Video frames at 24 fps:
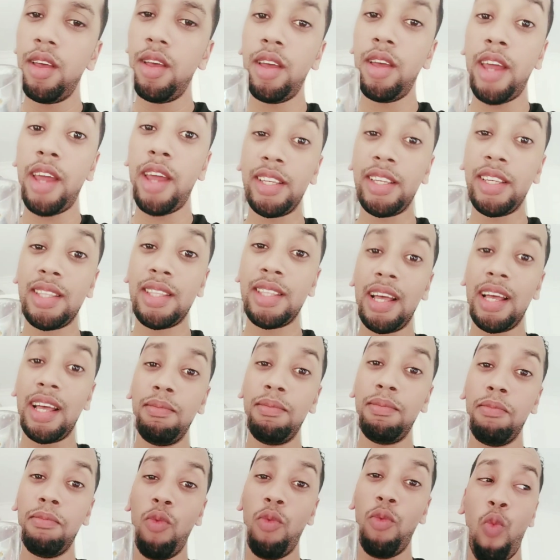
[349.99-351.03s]
It has
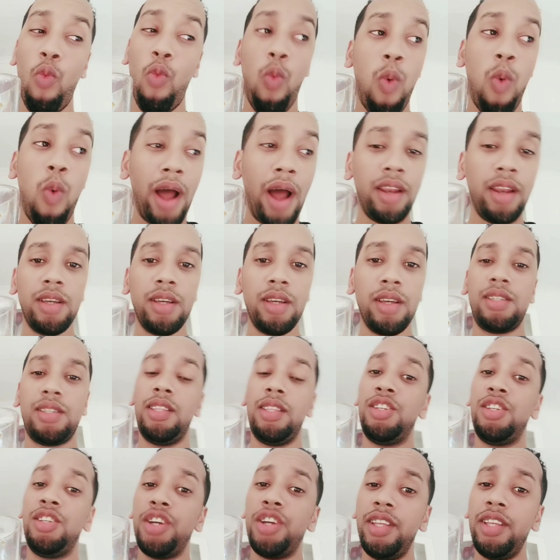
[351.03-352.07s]
done wonders.
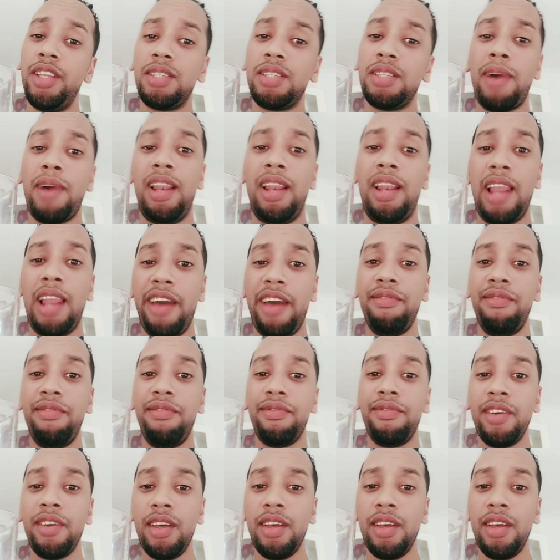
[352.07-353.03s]
It changed my life,